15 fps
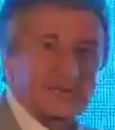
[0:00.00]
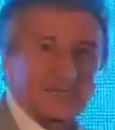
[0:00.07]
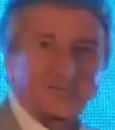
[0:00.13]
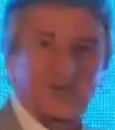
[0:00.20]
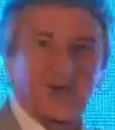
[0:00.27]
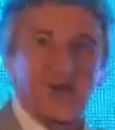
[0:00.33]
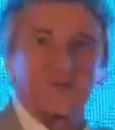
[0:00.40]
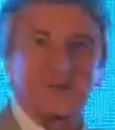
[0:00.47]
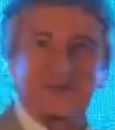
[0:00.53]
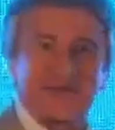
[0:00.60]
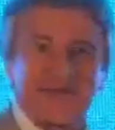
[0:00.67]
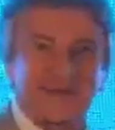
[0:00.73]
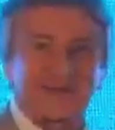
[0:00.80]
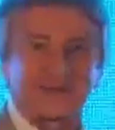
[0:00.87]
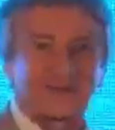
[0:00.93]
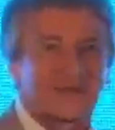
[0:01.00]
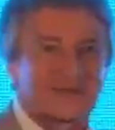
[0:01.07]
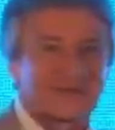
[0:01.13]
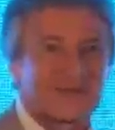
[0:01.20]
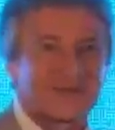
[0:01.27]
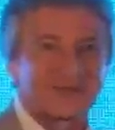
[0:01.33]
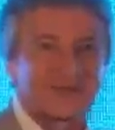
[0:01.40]
some common
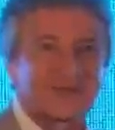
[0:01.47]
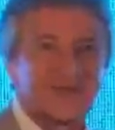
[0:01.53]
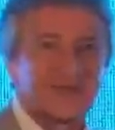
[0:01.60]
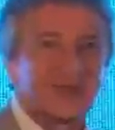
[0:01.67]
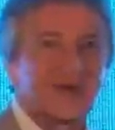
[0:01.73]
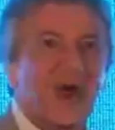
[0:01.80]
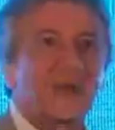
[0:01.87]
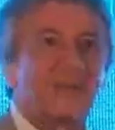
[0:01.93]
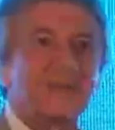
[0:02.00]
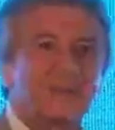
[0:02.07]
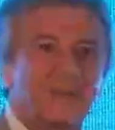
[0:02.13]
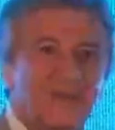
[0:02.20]
characteristics, common